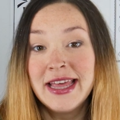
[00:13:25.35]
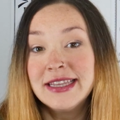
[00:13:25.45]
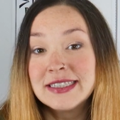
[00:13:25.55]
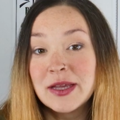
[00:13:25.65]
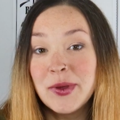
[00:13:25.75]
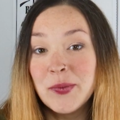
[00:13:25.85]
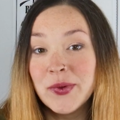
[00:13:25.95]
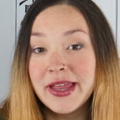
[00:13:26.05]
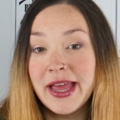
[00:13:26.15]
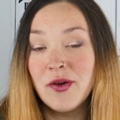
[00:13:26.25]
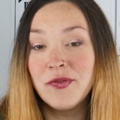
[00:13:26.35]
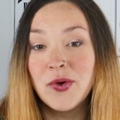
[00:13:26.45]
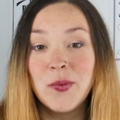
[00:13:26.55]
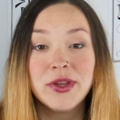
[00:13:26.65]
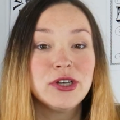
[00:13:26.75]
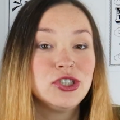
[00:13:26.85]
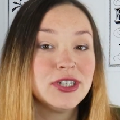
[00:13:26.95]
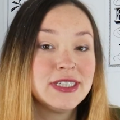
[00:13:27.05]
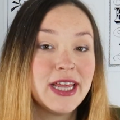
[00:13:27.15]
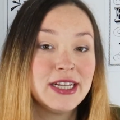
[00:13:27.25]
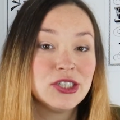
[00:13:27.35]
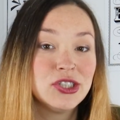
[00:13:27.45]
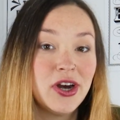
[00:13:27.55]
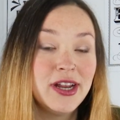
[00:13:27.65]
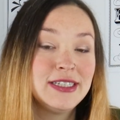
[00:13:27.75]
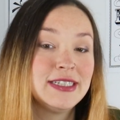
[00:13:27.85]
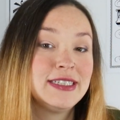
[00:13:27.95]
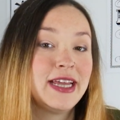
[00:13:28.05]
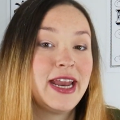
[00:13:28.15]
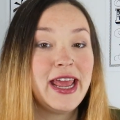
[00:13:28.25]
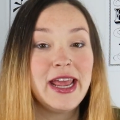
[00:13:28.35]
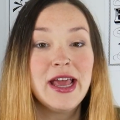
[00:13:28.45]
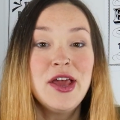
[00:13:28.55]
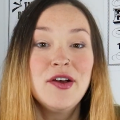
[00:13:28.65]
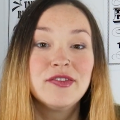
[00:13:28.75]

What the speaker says: This can be really helpful when you're just getting started to send a